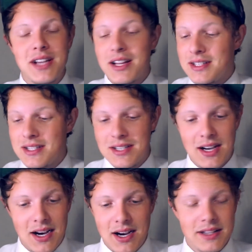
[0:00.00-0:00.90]

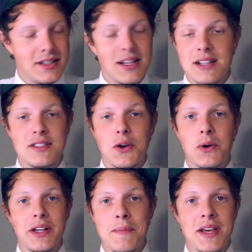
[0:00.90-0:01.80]
That's
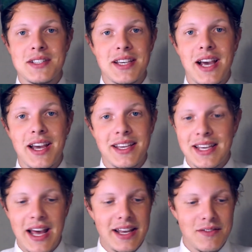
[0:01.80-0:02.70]
totally amazing. I
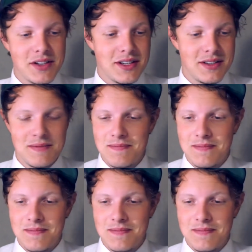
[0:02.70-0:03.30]
can't even